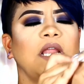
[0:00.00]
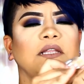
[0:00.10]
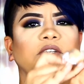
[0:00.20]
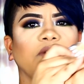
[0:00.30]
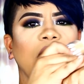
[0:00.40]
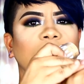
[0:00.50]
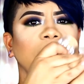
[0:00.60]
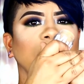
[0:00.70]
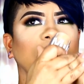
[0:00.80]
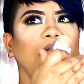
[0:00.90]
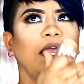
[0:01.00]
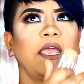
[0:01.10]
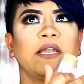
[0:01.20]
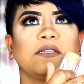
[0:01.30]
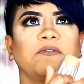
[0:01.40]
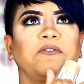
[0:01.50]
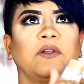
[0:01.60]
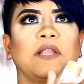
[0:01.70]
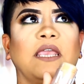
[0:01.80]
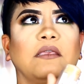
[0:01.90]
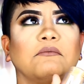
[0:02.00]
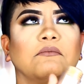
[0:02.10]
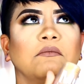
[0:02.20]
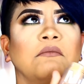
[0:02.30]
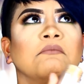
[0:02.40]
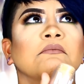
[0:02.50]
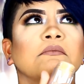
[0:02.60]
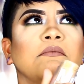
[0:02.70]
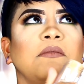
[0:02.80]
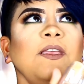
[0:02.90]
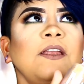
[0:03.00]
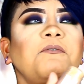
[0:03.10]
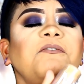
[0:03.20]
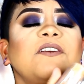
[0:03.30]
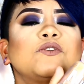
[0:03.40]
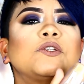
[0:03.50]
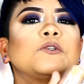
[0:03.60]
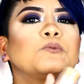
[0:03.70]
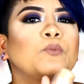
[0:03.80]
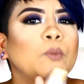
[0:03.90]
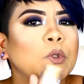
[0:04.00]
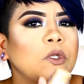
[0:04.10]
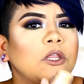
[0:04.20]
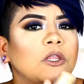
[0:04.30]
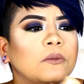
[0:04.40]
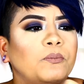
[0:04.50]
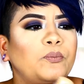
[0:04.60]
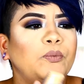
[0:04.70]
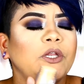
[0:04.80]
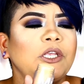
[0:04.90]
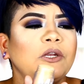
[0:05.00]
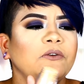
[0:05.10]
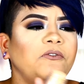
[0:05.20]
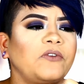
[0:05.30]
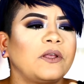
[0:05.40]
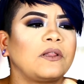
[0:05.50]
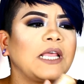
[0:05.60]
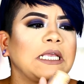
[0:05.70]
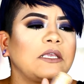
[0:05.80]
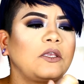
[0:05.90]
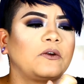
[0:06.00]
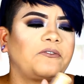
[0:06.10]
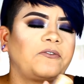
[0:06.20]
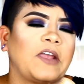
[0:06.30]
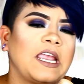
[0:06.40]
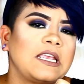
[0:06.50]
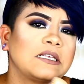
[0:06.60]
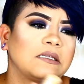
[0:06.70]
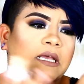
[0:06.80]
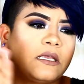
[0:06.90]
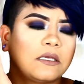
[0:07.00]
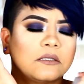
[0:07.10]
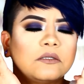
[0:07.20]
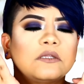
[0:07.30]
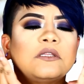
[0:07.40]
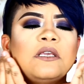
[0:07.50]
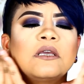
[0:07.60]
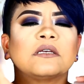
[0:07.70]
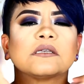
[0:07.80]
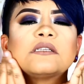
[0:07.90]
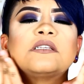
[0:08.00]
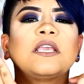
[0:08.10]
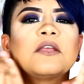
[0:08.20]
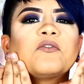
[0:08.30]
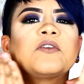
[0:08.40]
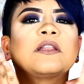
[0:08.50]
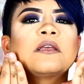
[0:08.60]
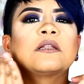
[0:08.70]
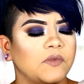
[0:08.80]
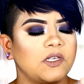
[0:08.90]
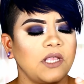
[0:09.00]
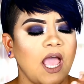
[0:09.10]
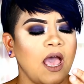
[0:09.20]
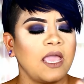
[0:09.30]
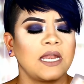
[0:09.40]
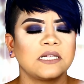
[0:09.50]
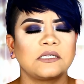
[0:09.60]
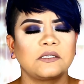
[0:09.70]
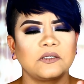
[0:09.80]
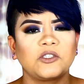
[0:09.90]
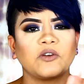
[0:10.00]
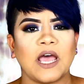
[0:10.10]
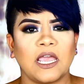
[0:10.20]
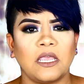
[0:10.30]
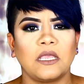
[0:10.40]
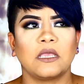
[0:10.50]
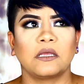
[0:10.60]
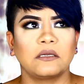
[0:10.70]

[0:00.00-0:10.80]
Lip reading: like dry. It doesn't feel like, it feels smooth, but you don't feel like your face, like the sticker feeling. So yeah, it is a dry